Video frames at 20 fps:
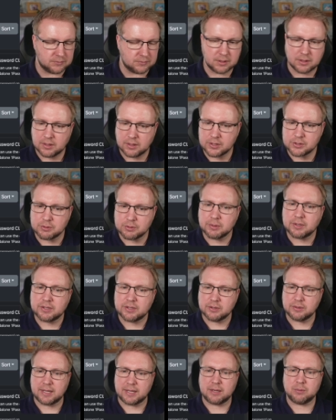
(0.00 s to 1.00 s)
And so we're going to do
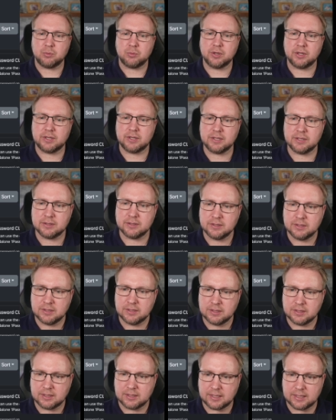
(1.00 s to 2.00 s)
that. We're going to
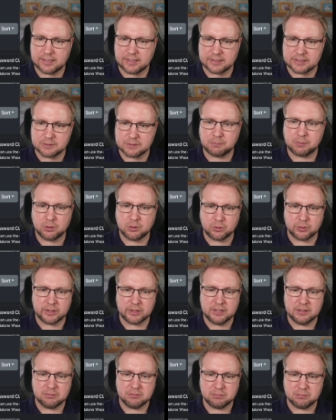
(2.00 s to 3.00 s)
uh, deploy
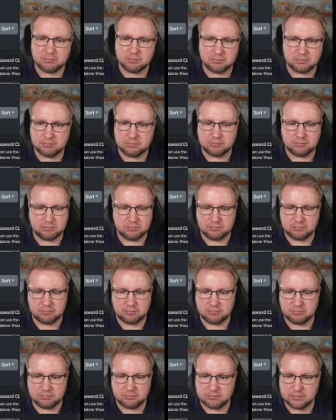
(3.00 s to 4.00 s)

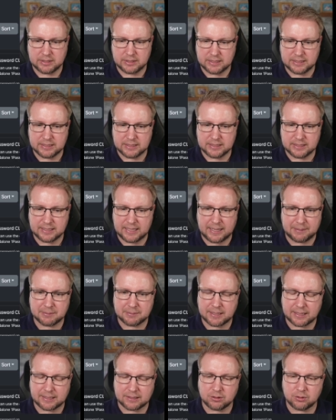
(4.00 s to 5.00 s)
the app
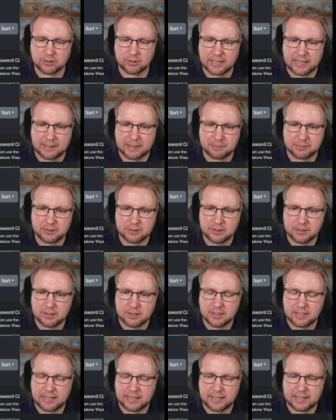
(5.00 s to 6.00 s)
catalog app,
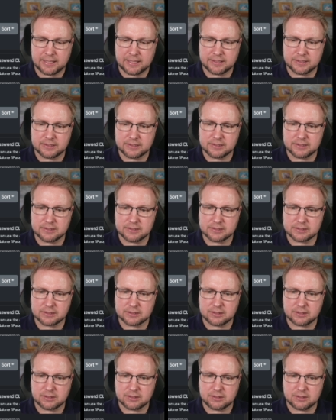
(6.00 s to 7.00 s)
and
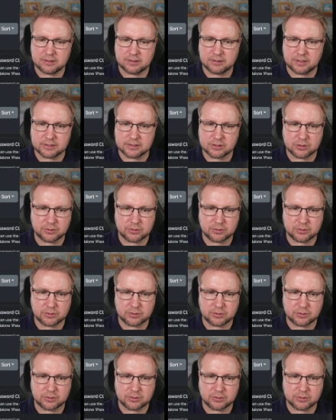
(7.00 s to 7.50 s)
that go to the